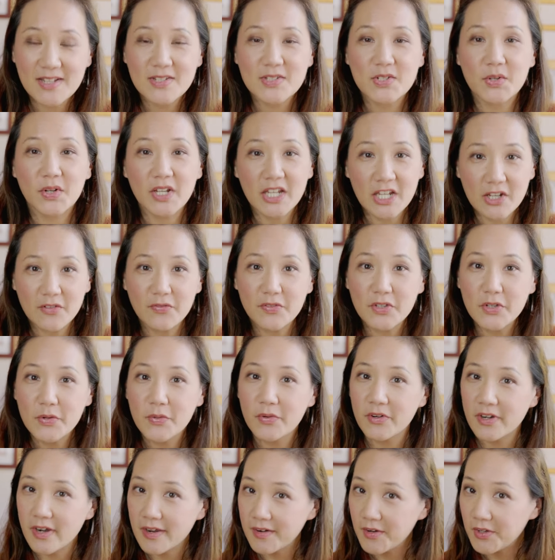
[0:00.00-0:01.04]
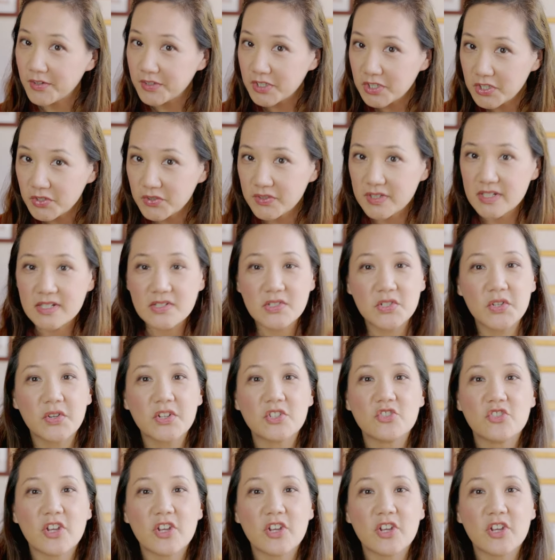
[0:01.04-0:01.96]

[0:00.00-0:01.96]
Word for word: So if you are at all curious, you can